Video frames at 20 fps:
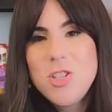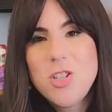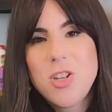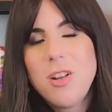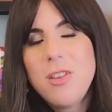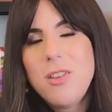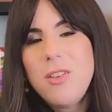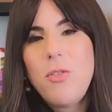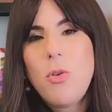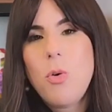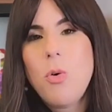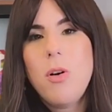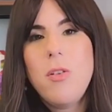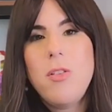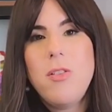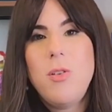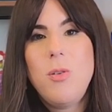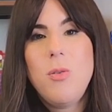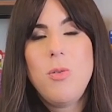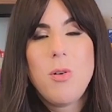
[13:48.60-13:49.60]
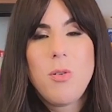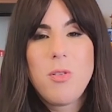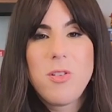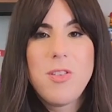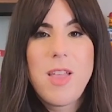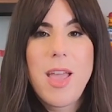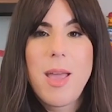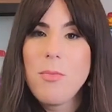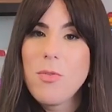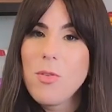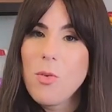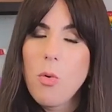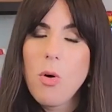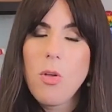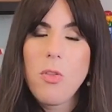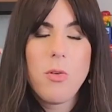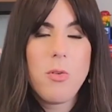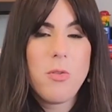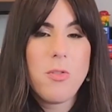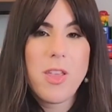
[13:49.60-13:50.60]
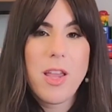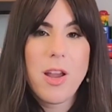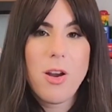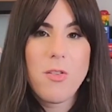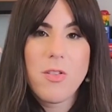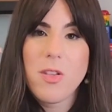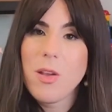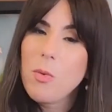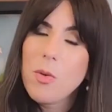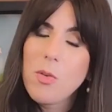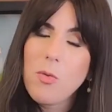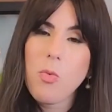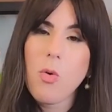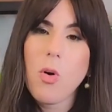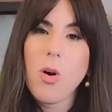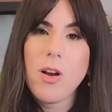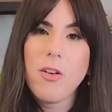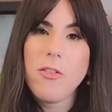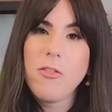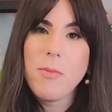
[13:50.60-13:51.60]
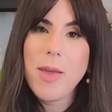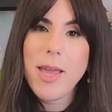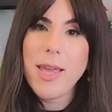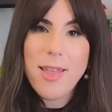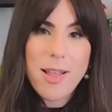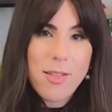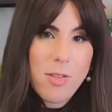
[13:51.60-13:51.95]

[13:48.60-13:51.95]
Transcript: Shouldn't have called you those names all those years. It was wrong of me.